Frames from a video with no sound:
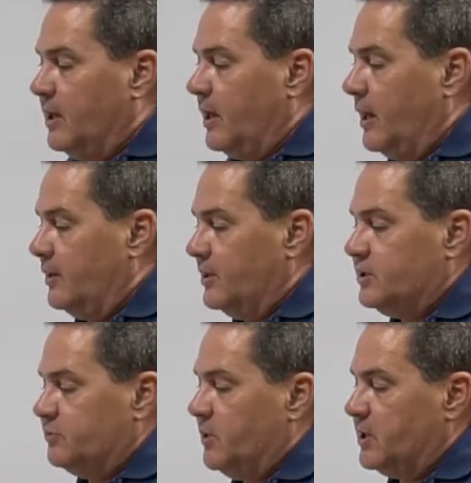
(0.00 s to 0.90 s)
and this
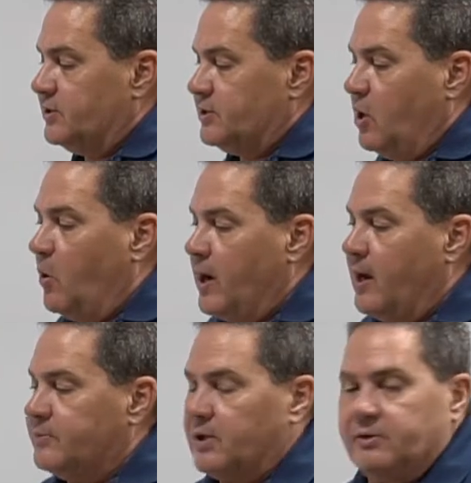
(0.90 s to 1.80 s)
is because the
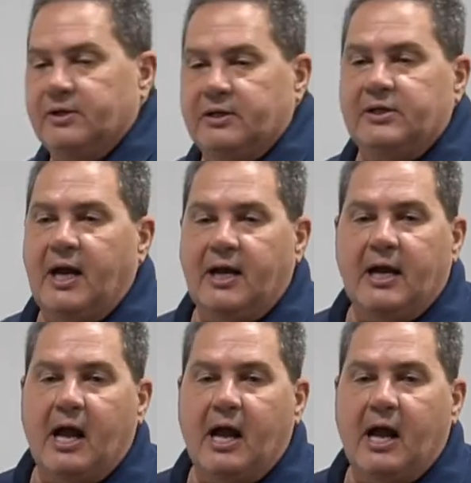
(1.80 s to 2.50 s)
OEMs are dictating